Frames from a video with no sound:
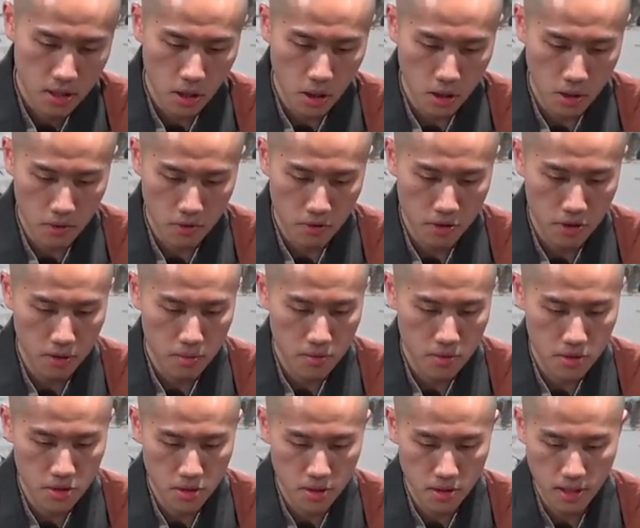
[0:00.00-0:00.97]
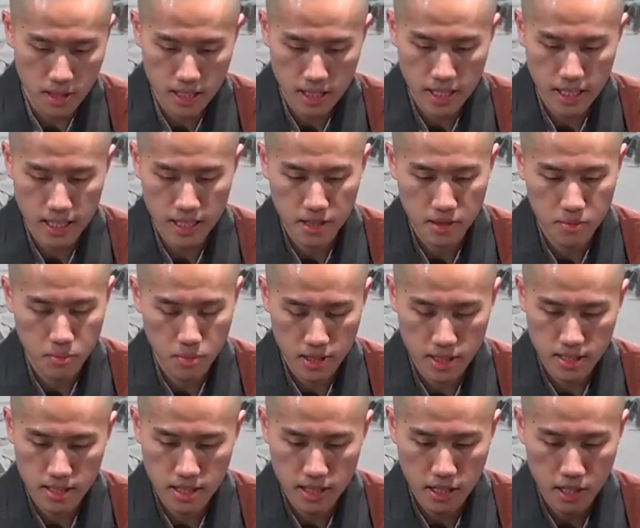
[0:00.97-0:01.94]
all of them to your liking,
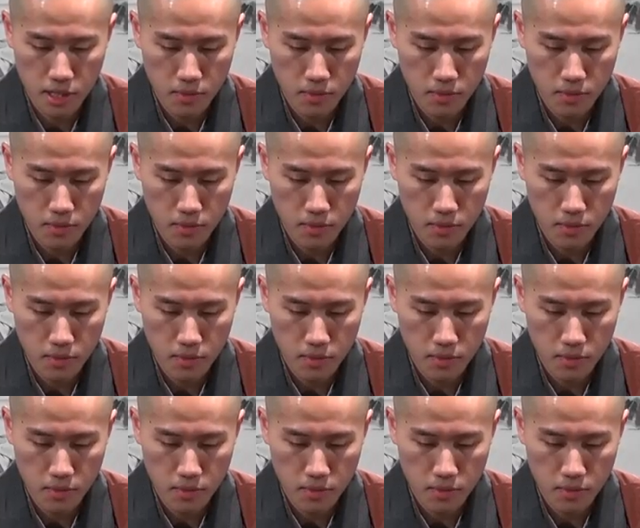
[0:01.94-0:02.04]
but